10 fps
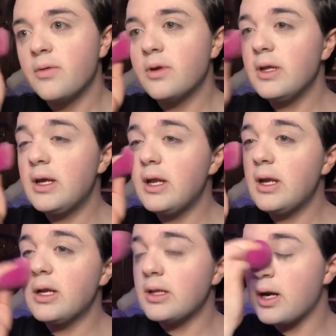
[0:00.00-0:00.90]
Really get
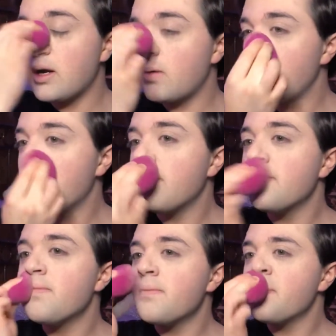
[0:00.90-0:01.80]
it in there.
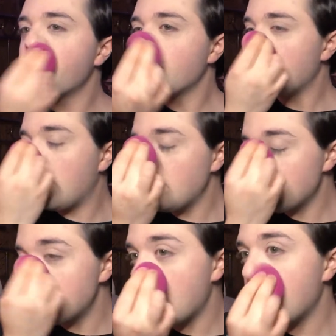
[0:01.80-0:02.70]
Get
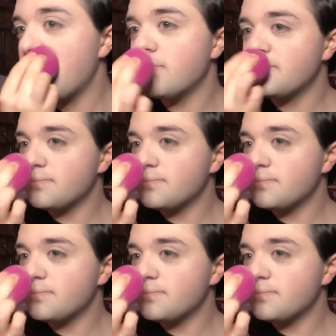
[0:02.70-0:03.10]
it set.